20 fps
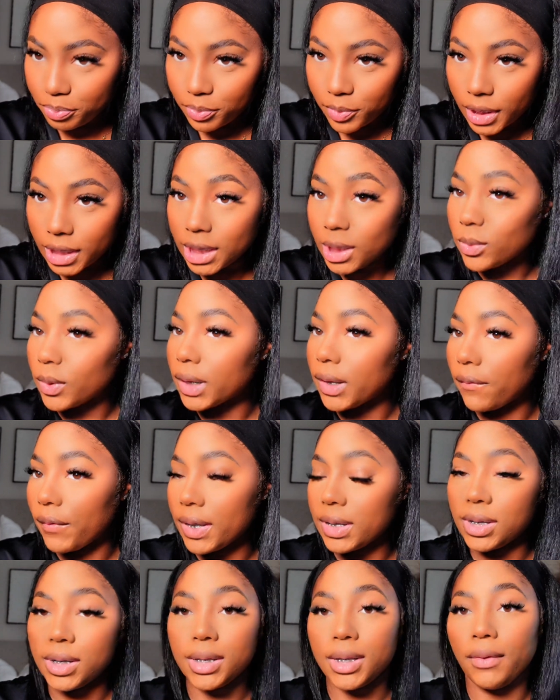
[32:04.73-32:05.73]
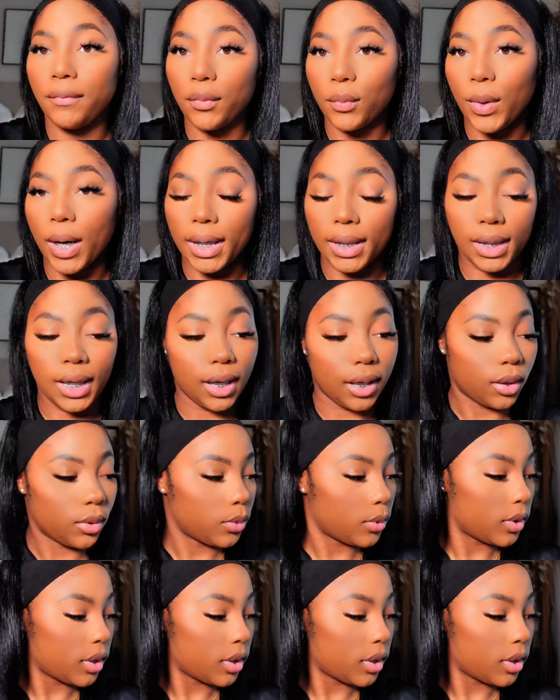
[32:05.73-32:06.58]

This is what the face is giving right now.